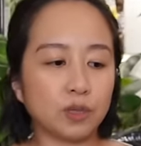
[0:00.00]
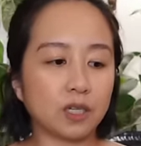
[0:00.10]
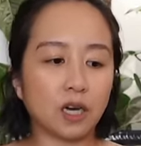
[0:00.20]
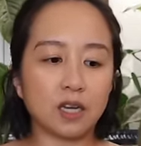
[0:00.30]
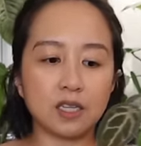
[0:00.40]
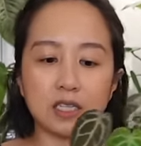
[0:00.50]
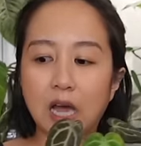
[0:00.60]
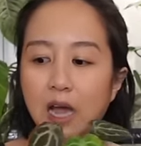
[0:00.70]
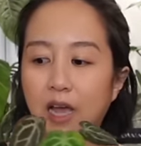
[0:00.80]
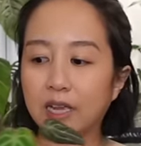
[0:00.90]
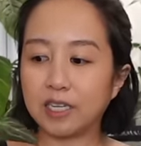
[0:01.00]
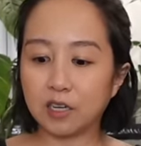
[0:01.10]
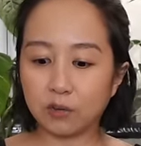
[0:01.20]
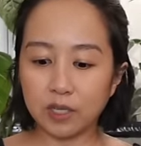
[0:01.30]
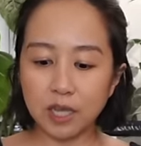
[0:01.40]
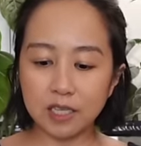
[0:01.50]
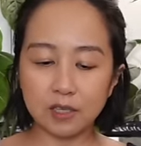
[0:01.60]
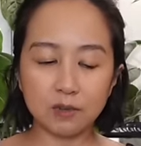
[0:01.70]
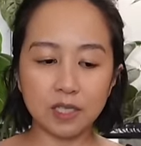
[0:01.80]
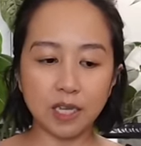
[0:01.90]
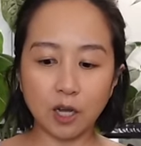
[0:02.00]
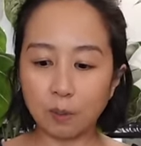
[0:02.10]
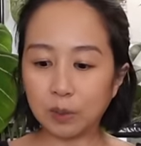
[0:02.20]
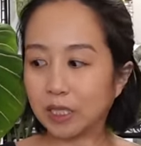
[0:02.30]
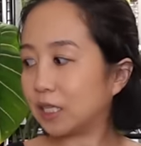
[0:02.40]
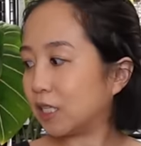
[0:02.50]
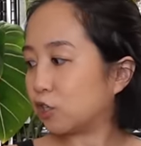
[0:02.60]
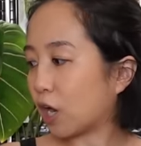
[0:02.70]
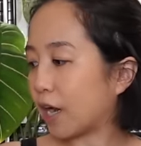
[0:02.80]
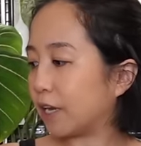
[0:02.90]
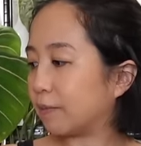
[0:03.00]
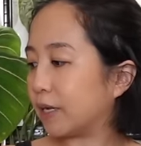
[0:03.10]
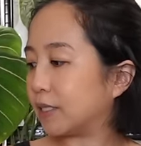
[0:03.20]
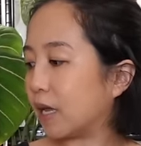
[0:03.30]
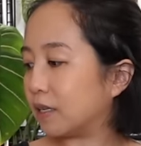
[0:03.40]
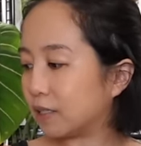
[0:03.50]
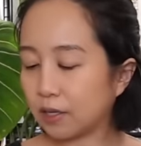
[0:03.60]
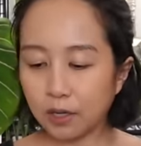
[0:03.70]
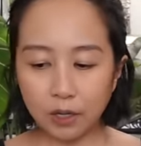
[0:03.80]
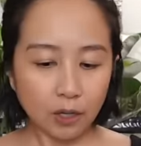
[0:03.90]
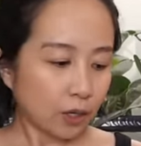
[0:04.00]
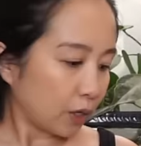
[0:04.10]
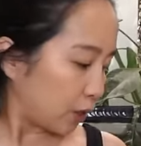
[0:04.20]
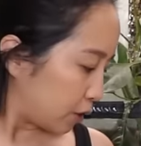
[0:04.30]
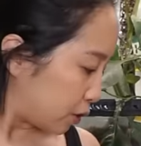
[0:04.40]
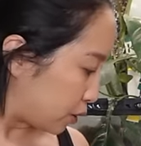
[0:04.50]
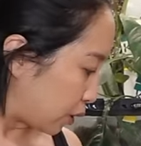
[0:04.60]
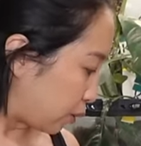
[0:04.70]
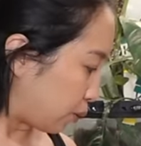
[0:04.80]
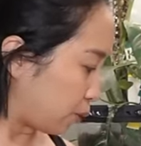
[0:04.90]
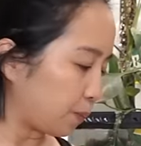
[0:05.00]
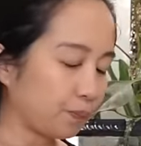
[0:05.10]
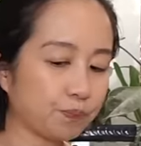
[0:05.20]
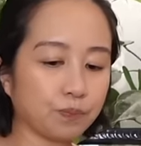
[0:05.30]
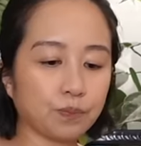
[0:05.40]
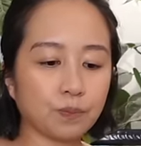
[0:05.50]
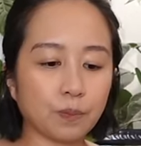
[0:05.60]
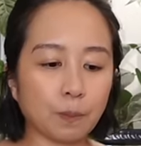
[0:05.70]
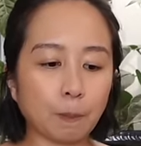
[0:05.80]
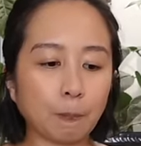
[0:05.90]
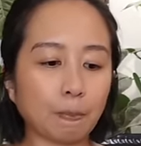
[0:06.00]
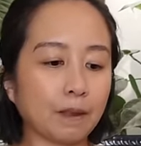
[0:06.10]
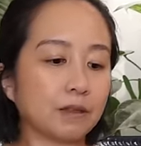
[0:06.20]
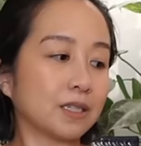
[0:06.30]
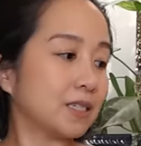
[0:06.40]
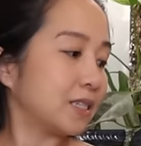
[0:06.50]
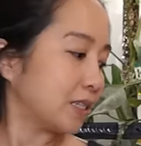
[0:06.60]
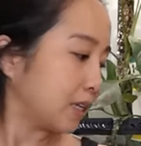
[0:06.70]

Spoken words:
because I didn't realize it was like completely dry in my tent. So let's